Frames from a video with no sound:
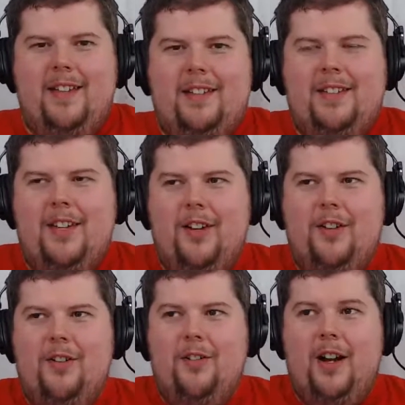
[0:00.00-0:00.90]

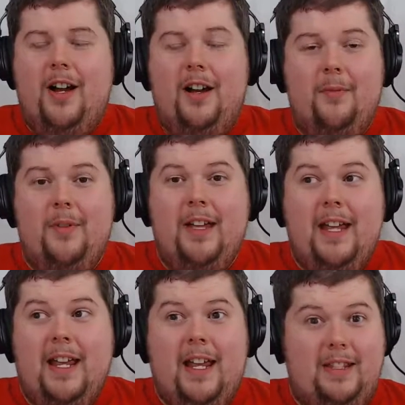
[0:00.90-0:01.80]
So
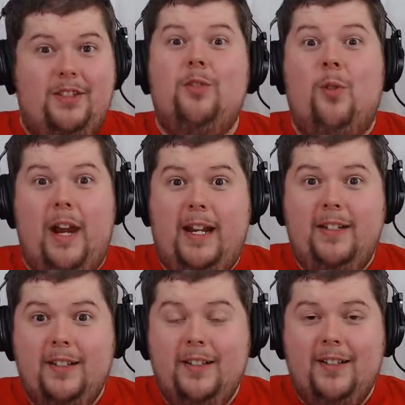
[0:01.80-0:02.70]
it's
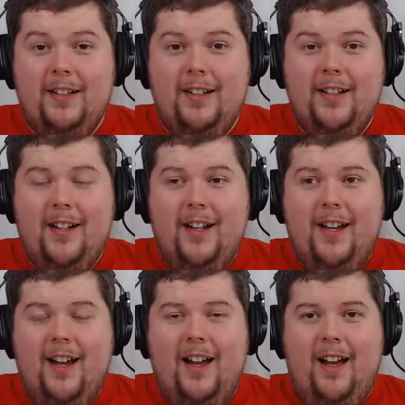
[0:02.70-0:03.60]
great.
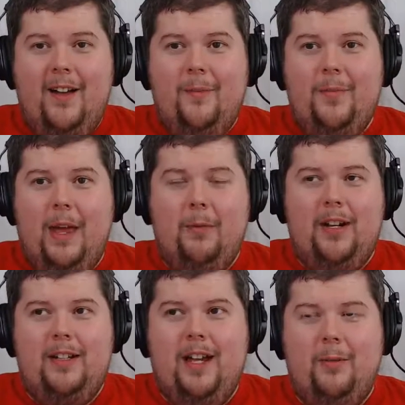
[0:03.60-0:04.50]
I
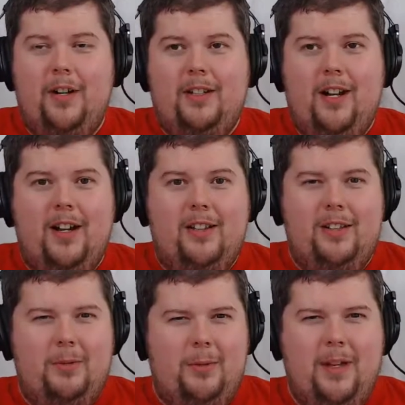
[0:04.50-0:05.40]
want to talk a
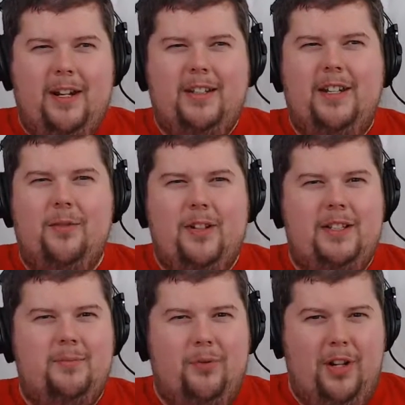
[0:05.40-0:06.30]
little bit about it because I don't want to
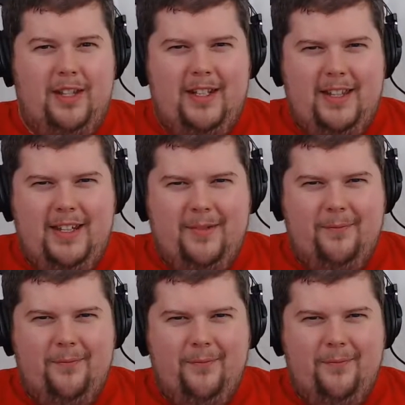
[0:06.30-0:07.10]
spoil anything.